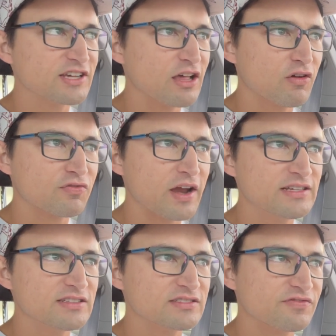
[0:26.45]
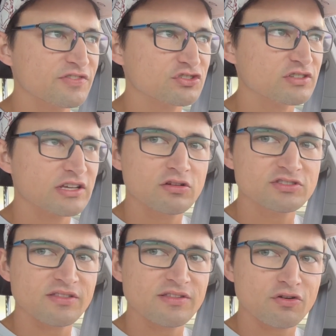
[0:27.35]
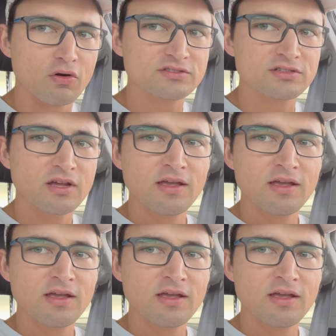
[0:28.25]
Yellow Freight is officially closing their doors